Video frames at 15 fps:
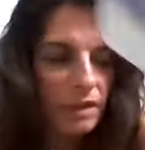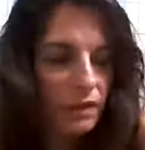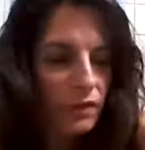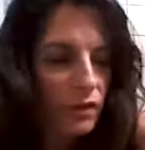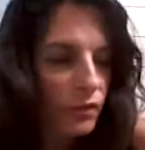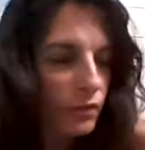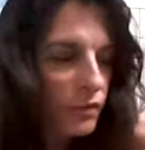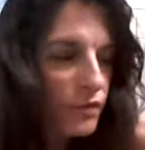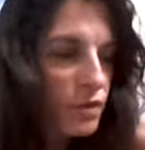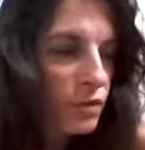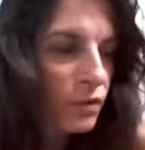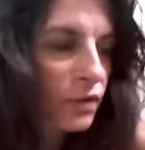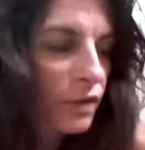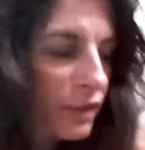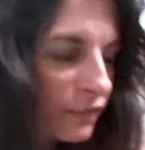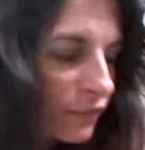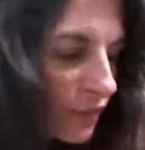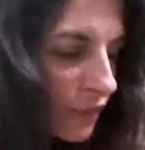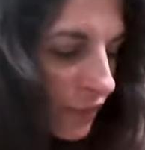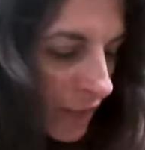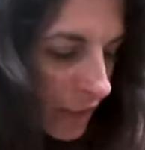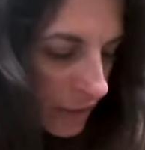into the thrift store and I
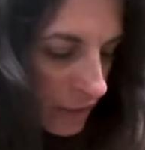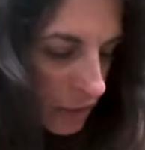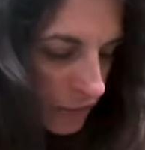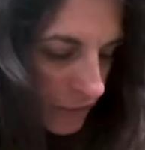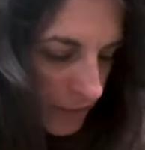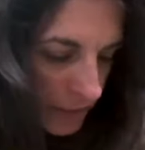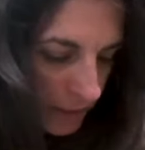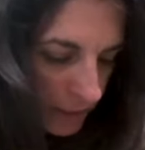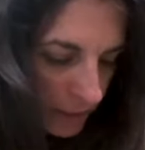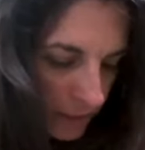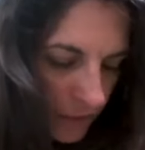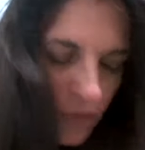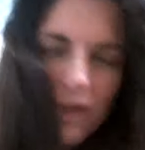found that interesting.